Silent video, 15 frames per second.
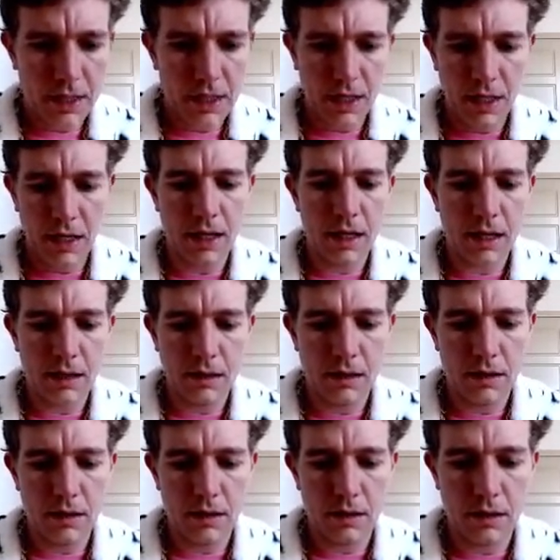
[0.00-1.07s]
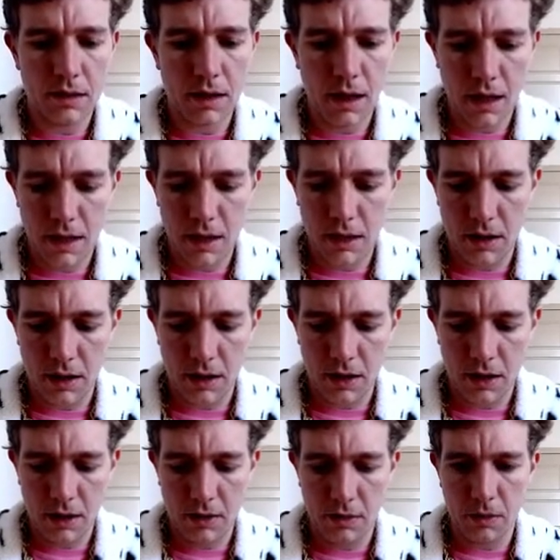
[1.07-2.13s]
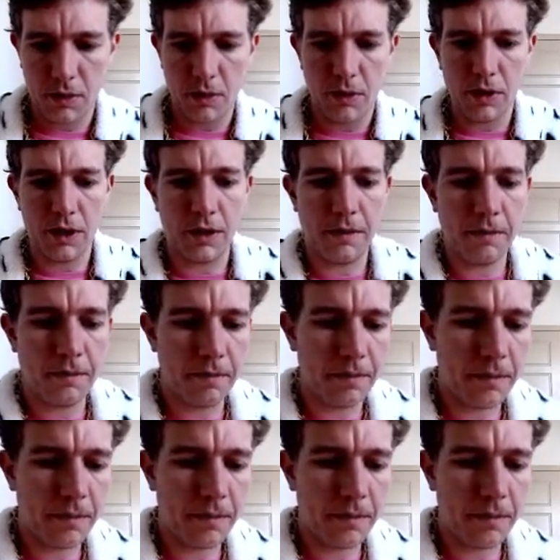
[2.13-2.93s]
Tee Higgins, and our kid reporter.